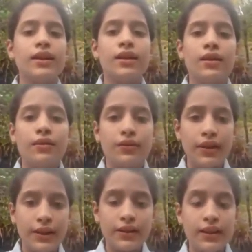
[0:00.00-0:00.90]
Where
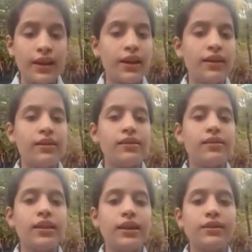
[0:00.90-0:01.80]
there is
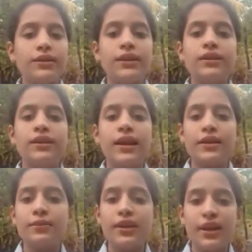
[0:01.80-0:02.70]
hatred, let
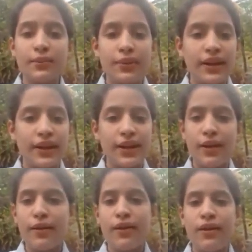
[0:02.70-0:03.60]
me bring
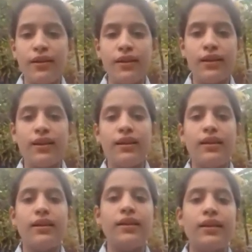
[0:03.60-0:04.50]
your
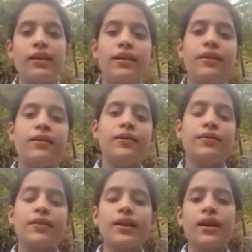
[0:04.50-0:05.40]
love.
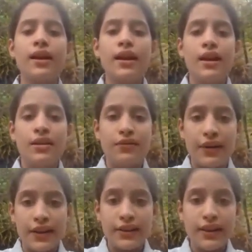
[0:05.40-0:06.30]
Where
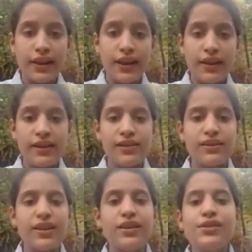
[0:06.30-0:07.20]
there is
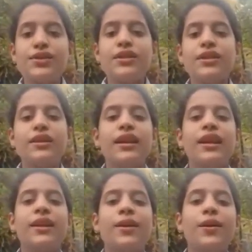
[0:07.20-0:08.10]
injury, your
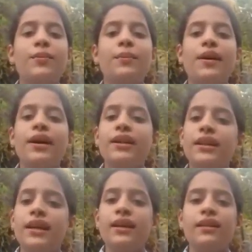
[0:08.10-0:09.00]
pardon,
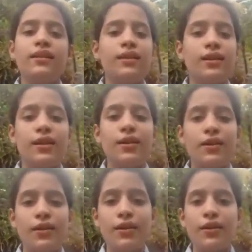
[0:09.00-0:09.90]

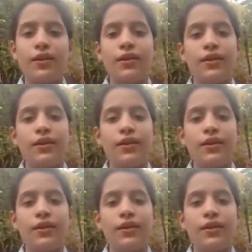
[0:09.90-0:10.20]
Lord.